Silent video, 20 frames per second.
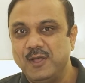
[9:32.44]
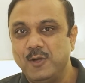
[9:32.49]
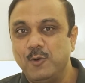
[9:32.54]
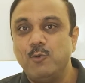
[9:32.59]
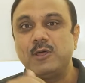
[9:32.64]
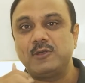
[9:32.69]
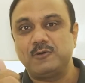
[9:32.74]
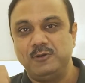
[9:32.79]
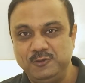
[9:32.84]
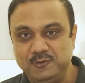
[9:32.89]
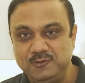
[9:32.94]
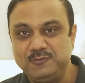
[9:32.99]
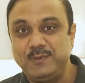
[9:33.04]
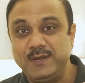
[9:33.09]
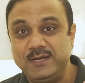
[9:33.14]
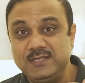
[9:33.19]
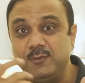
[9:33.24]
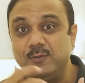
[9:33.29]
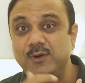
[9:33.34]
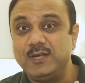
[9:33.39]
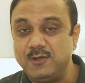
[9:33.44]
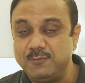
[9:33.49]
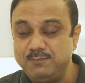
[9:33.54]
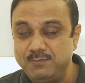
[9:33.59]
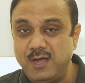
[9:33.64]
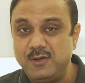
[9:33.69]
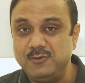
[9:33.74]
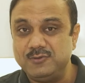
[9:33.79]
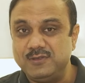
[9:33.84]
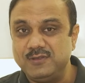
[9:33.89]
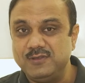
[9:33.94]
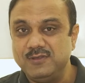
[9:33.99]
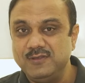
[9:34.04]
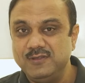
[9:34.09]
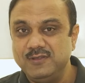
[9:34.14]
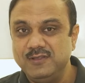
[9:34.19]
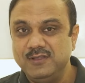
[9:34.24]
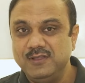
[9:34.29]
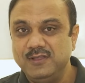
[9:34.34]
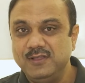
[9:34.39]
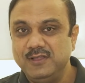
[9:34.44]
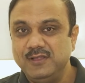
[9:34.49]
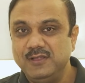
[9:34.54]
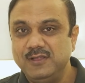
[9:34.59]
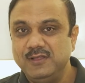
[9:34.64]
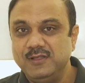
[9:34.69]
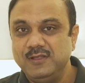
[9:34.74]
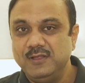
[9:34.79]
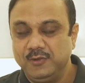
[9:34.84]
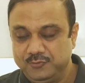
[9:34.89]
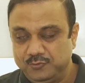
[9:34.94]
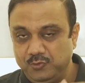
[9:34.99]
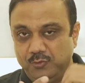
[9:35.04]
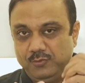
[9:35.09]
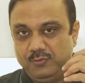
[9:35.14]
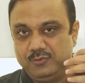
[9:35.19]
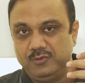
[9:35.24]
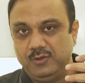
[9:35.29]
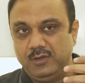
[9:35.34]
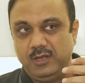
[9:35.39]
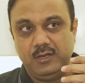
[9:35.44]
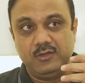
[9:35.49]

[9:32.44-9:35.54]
who are going to spread the word of mouth. So